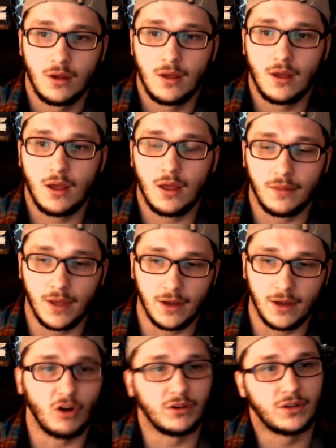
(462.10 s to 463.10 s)
and then
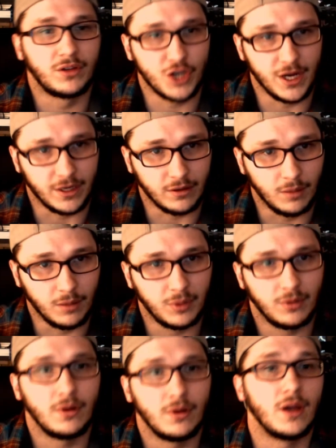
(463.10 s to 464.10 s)
on to Jacob,
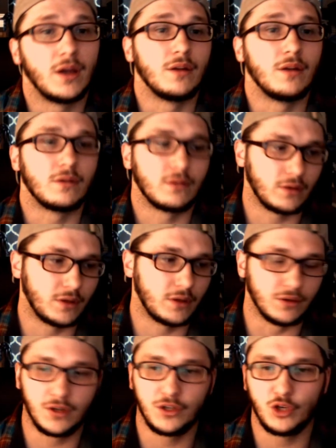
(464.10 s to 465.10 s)
and
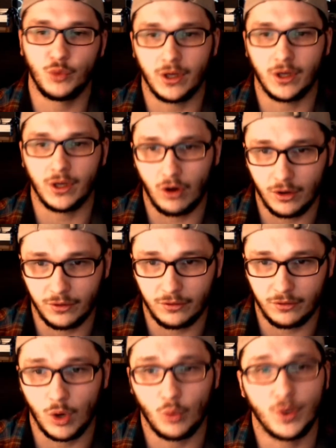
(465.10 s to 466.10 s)
continuing on to
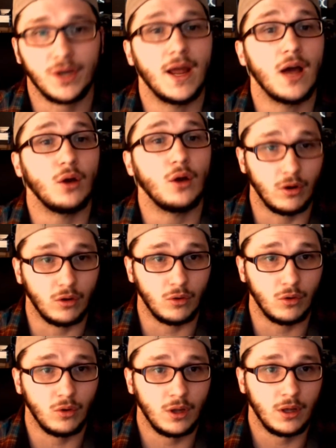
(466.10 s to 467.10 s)
what we now know
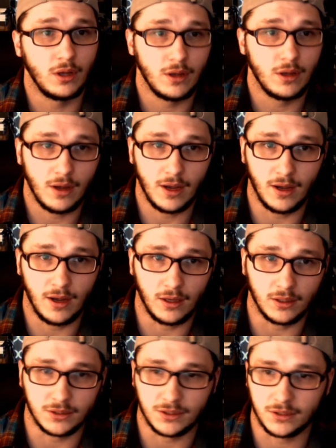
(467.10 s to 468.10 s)

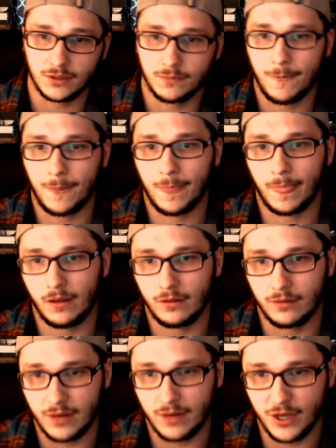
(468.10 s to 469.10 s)
as the
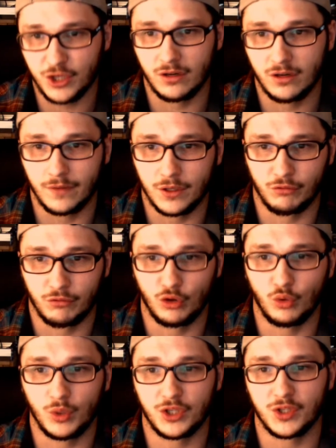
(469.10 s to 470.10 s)
nation of Israel,
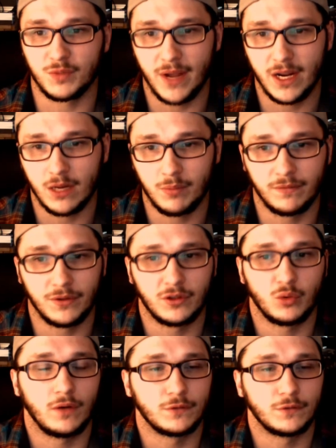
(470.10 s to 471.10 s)
which is made up of the
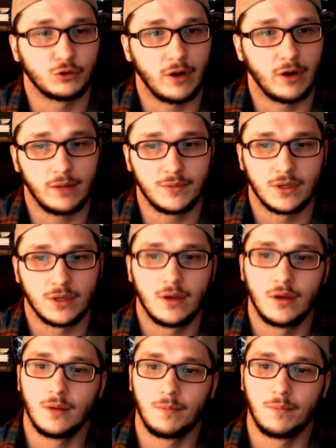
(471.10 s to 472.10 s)
12 tribes,
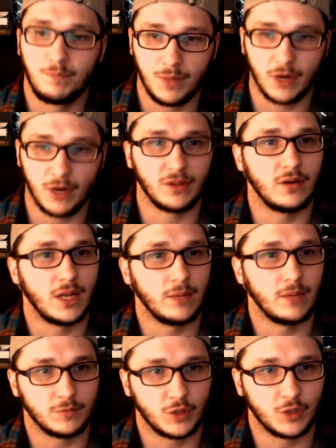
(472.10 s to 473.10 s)
bearing the names of
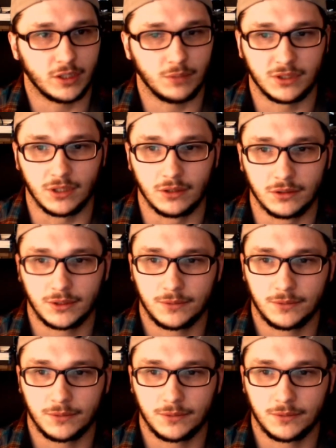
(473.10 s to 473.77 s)
Jacob's sons.